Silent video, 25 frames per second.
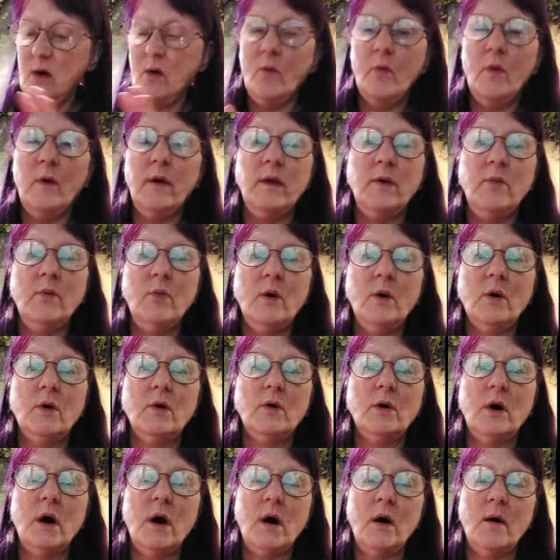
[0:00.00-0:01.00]
we
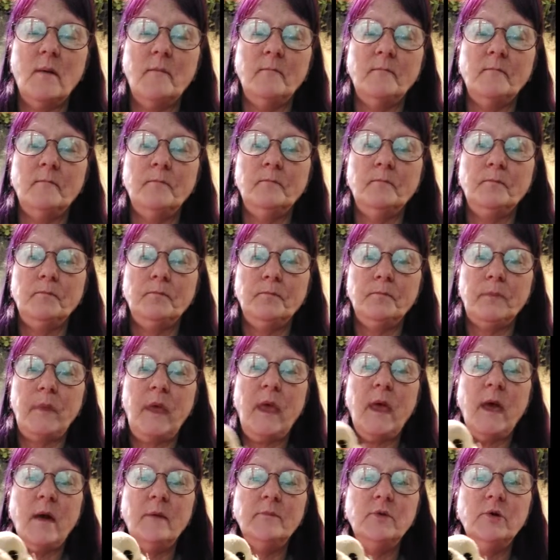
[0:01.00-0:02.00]
will um,
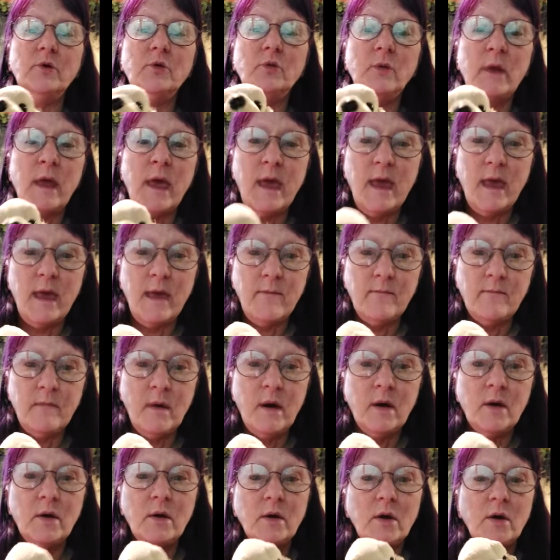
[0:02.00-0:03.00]
have you
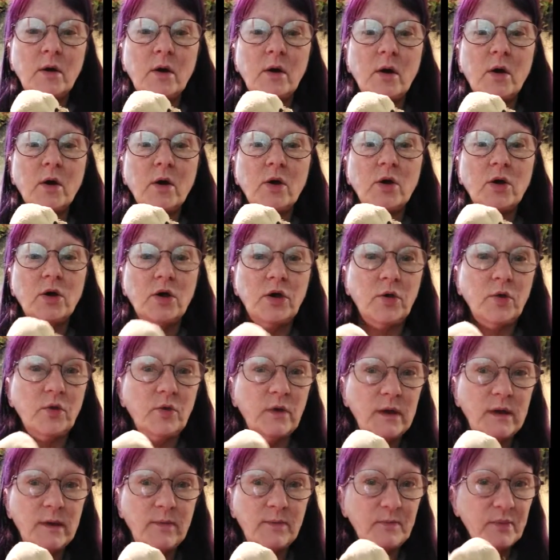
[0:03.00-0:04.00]
name
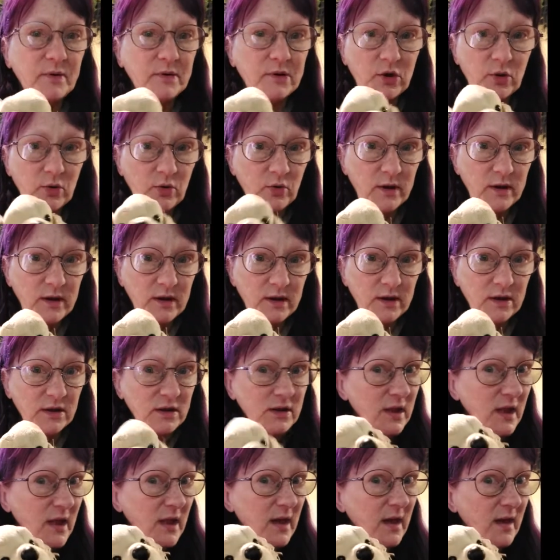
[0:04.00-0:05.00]
Cutie
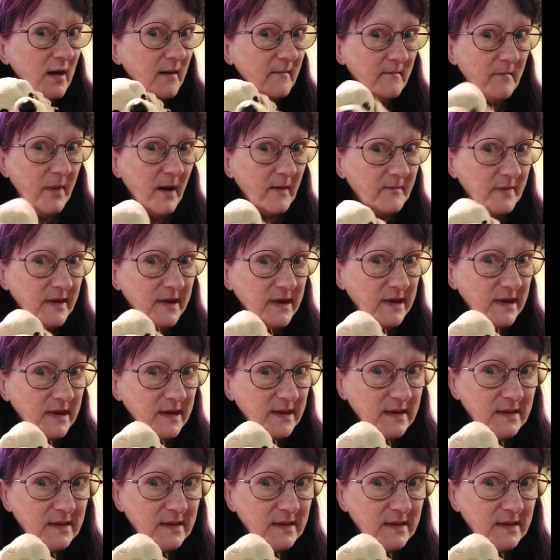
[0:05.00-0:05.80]
Patooties Puppy.